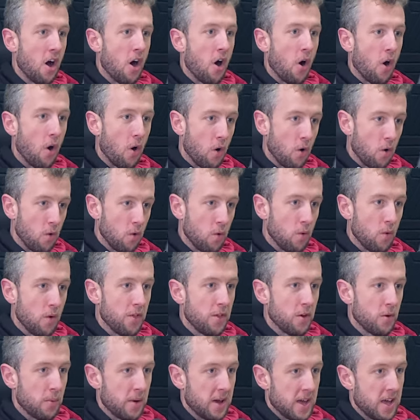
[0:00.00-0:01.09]
all the
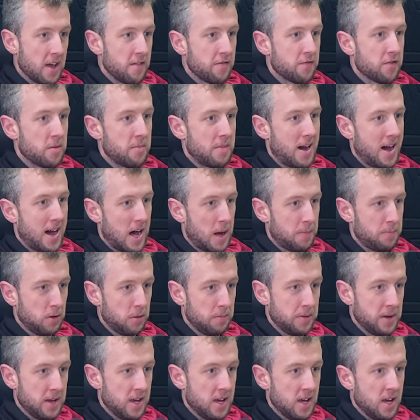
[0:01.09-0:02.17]
way from
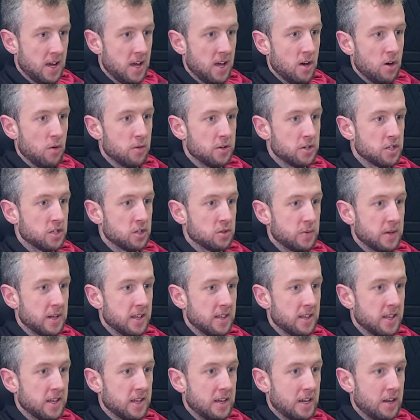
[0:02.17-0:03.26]
Appleby, which is where
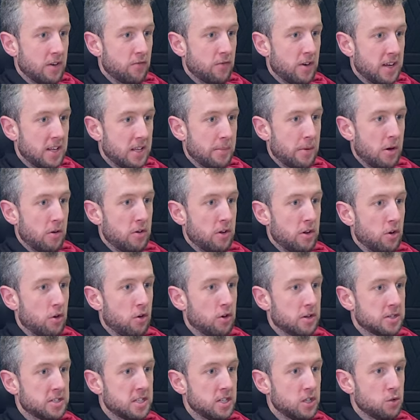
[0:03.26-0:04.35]
they ride about in
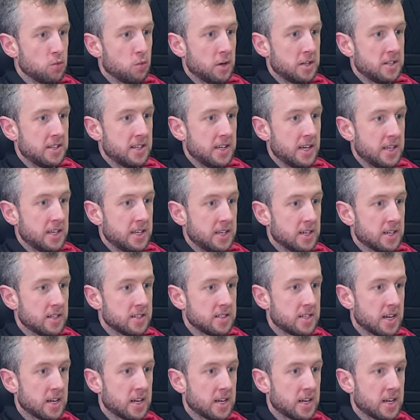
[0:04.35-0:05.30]
horses one day a year. Is that